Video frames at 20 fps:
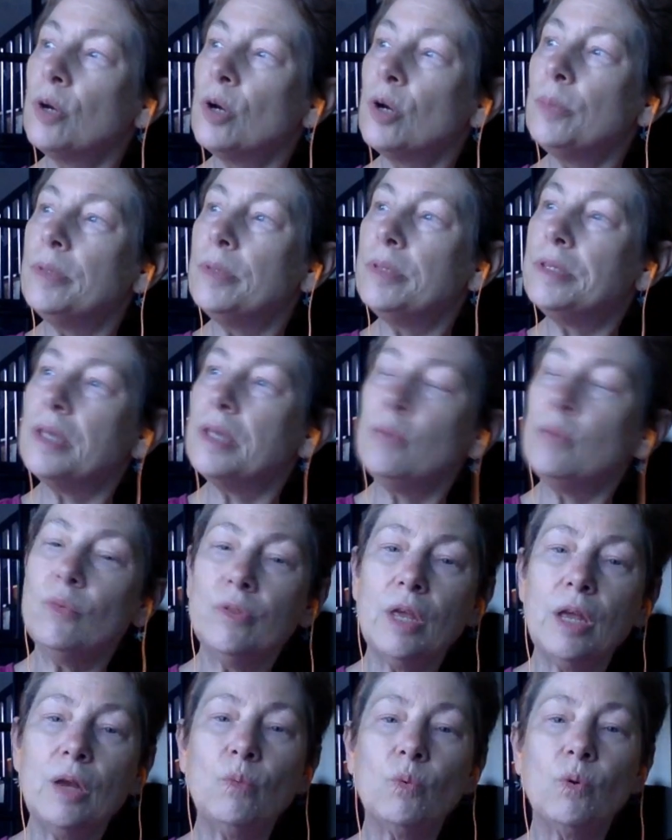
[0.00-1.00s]
the purpose
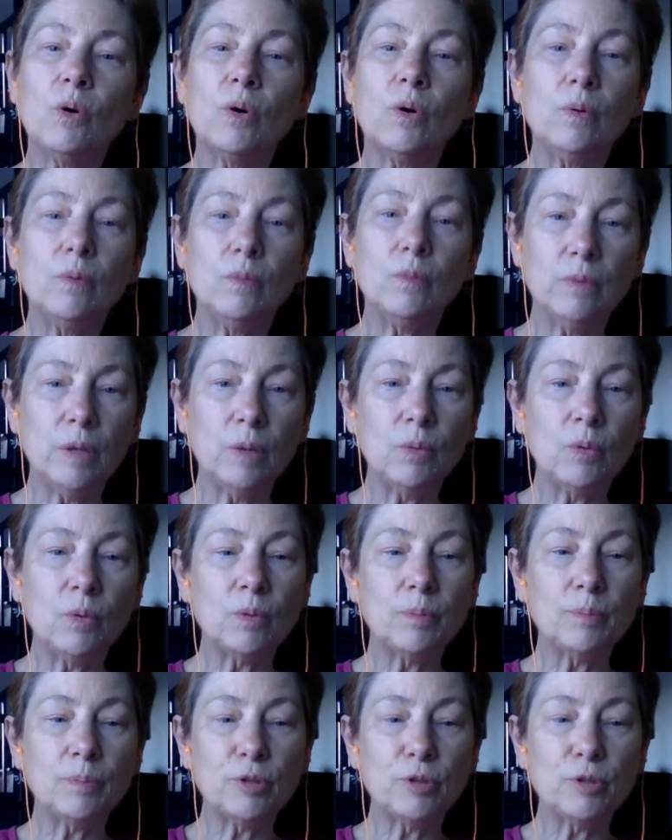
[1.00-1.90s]
they were